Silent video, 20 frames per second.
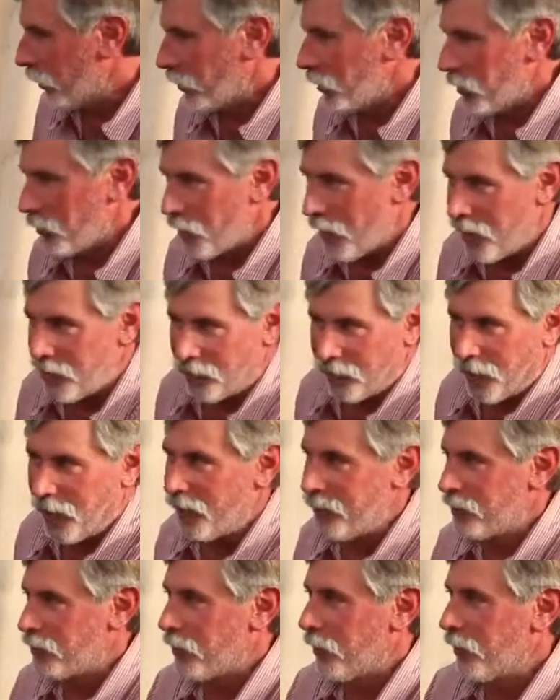know, you may
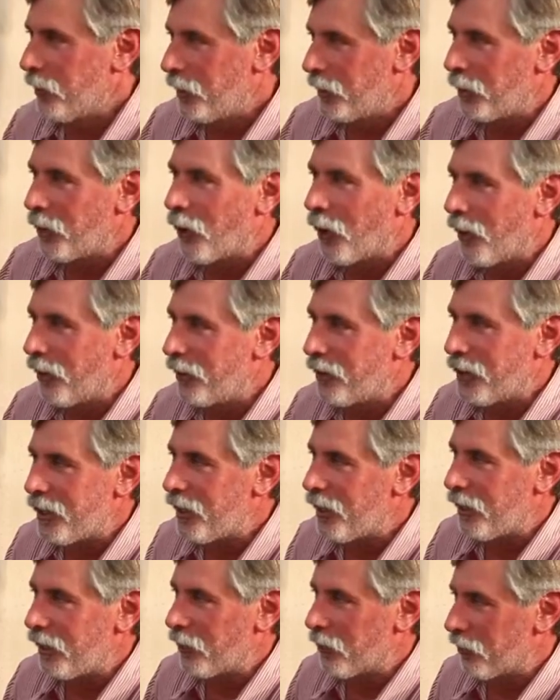find some in the garden
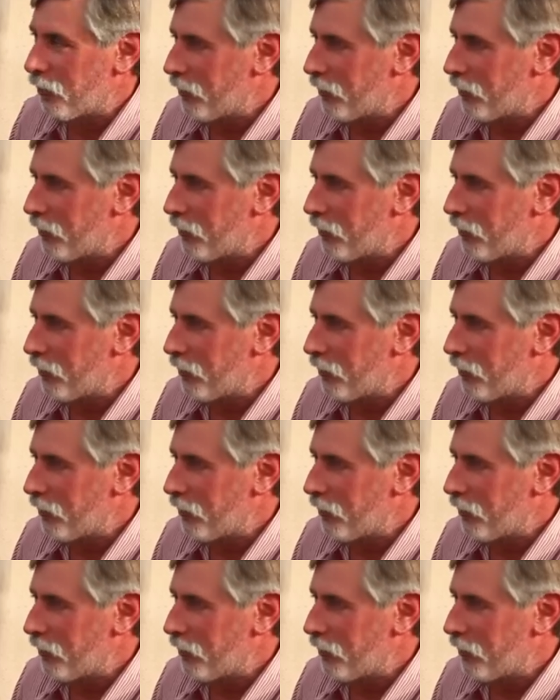eating your